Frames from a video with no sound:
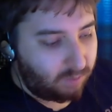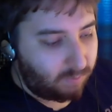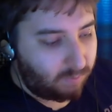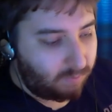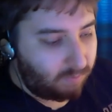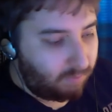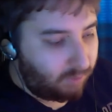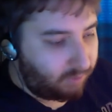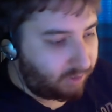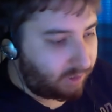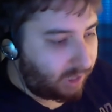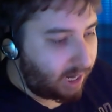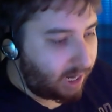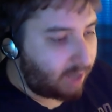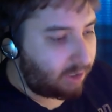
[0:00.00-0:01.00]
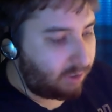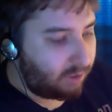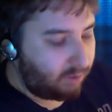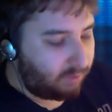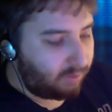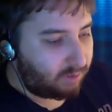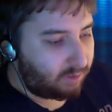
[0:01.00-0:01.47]
there was
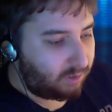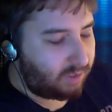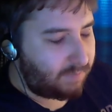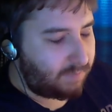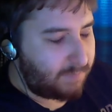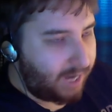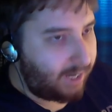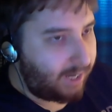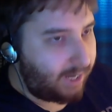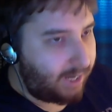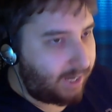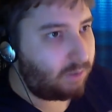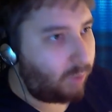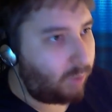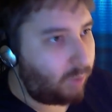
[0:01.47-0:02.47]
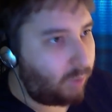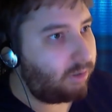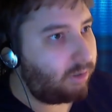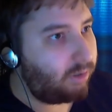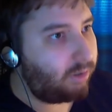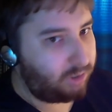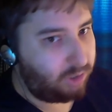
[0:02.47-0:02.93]
a debate as to whether it
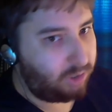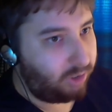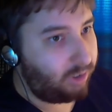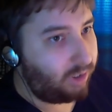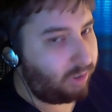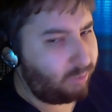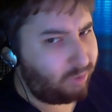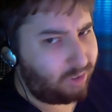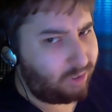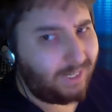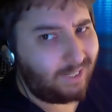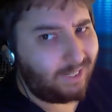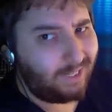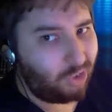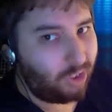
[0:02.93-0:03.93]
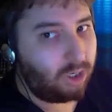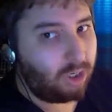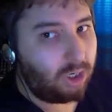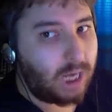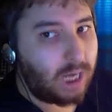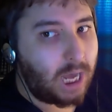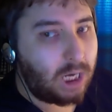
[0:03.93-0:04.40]
was good to use CG or
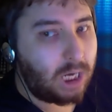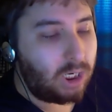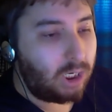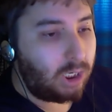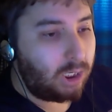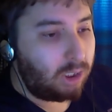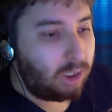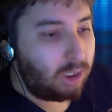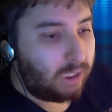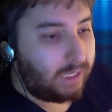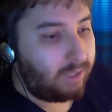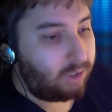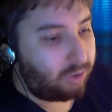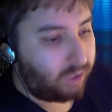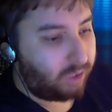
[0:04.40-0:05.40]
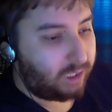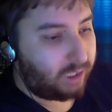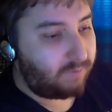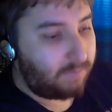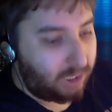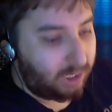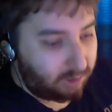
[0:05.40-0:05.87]
not in the
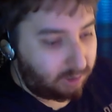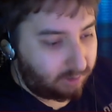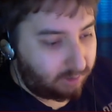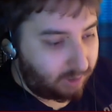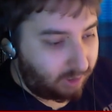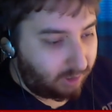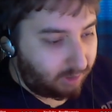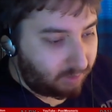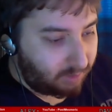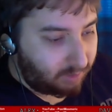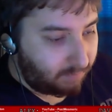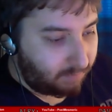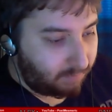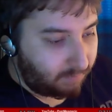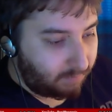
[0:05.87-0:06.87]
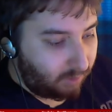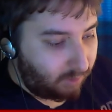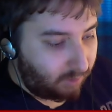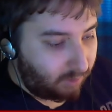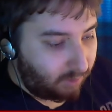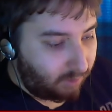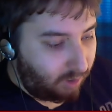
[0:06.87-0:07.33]
transformation scenes.
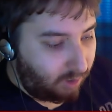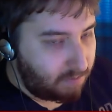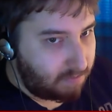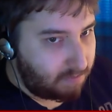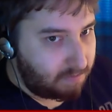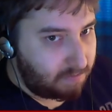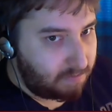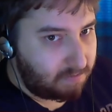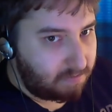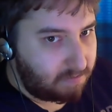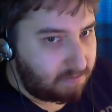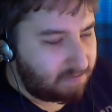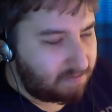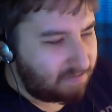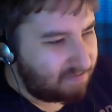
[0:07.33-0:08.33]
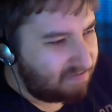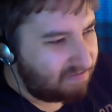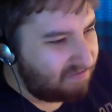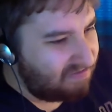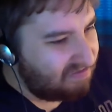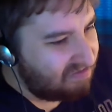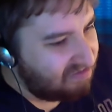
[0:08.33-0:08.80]
Um,
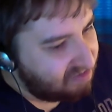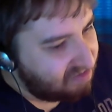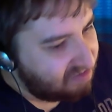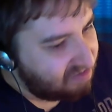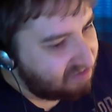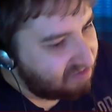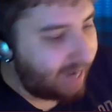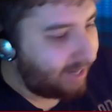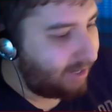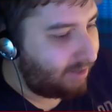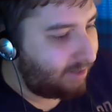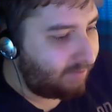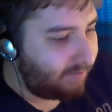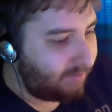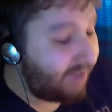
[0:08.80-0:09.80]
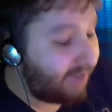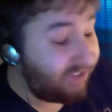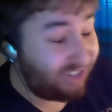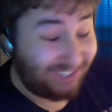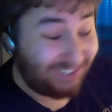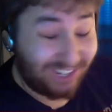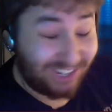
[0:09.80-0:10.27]
I haven't
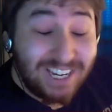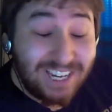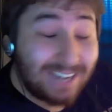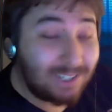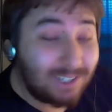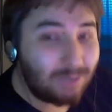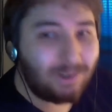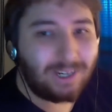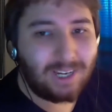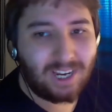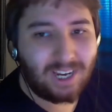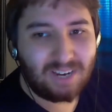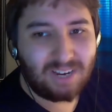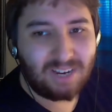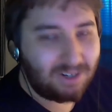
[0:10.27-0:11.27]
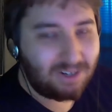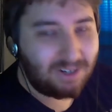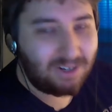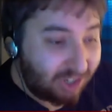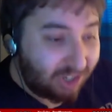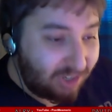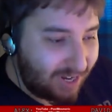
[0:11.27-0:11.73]
seen it yet, so I can't make a
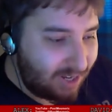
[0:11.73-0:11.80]
judgment.